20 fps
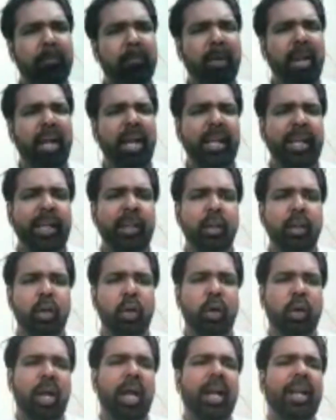pride
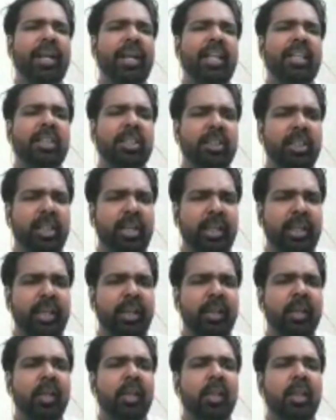or
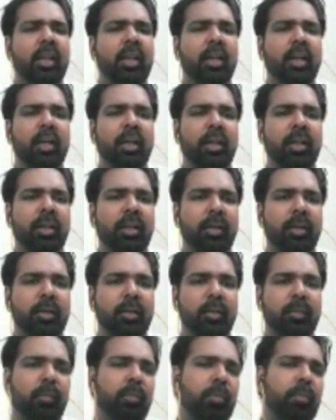unnecessary,
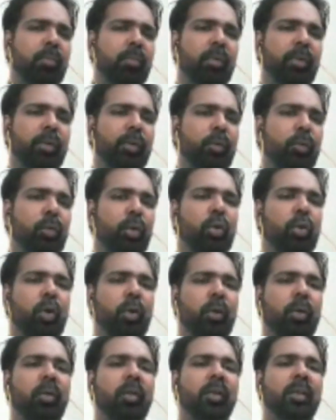uh, what do you
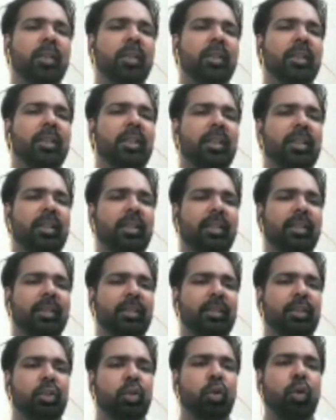call,
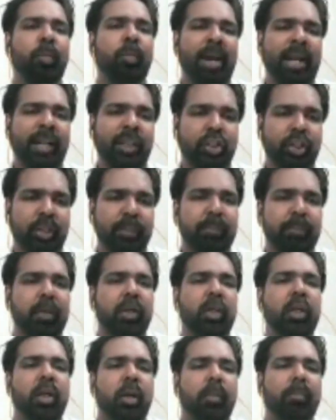uh, showmanship
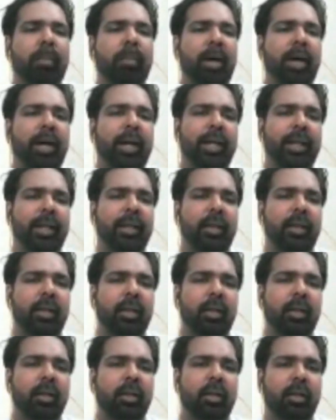by
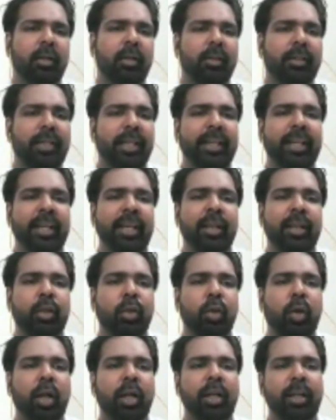uh, taking
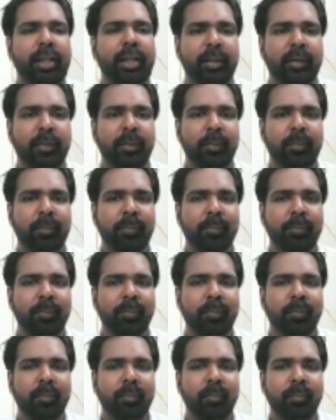it to hunting.
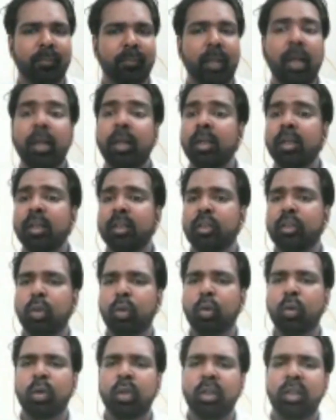
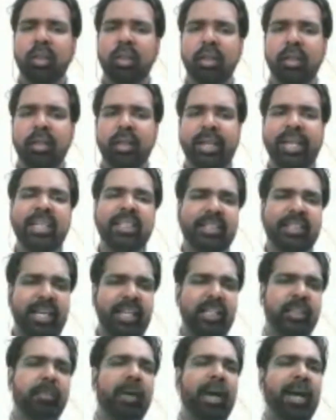So he
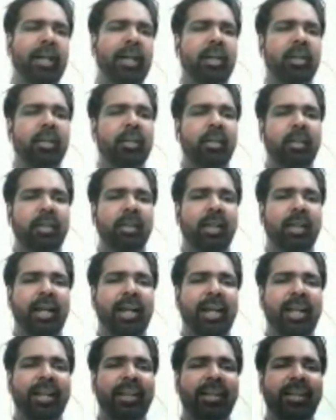stays back
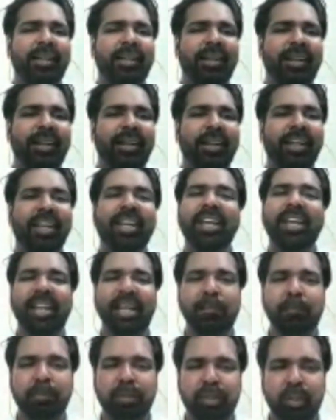and uh, he
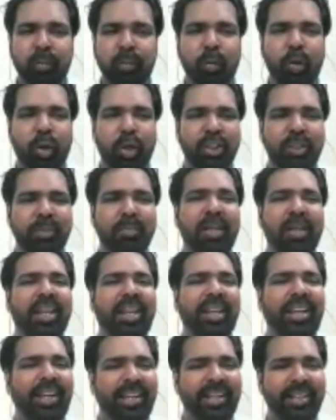reaps rewards by
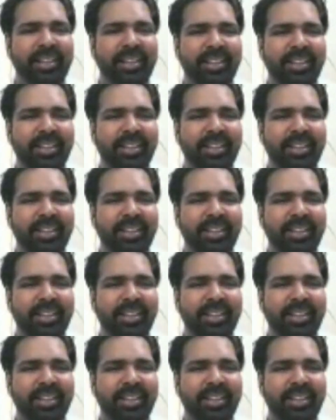reading